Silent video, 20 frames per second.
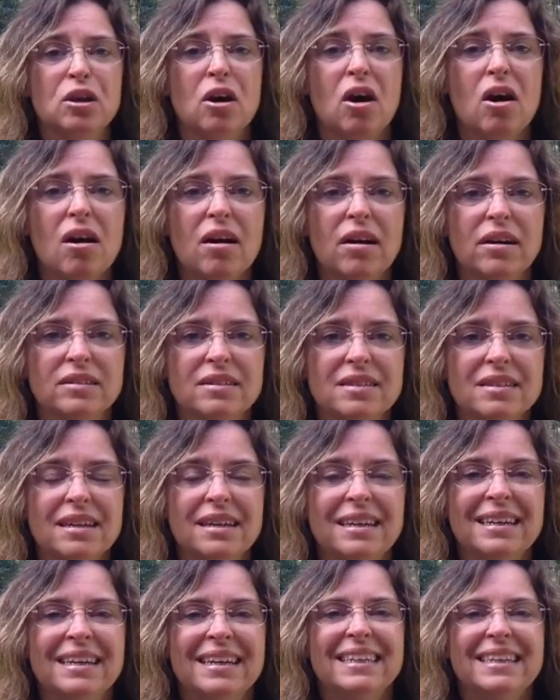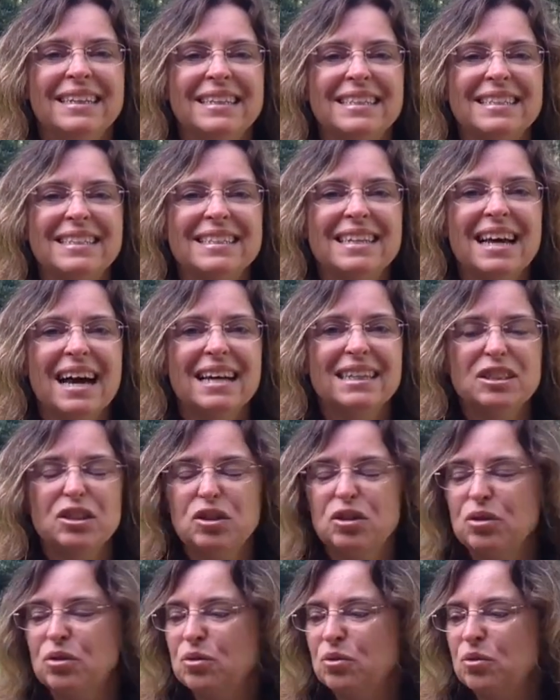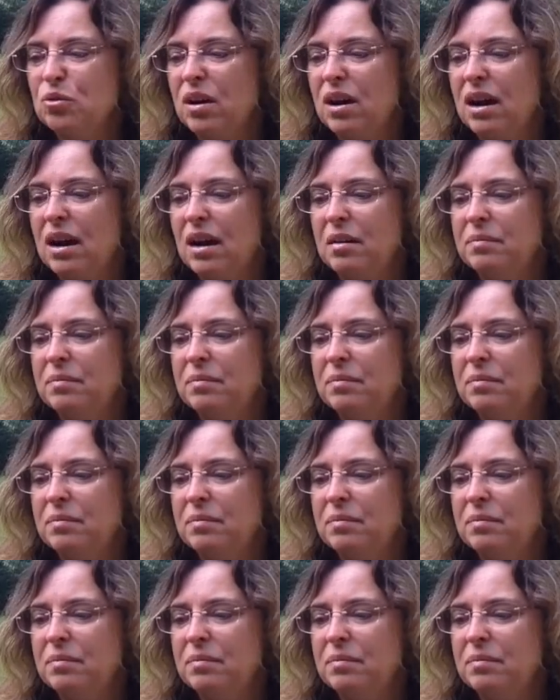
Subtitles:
cards is not to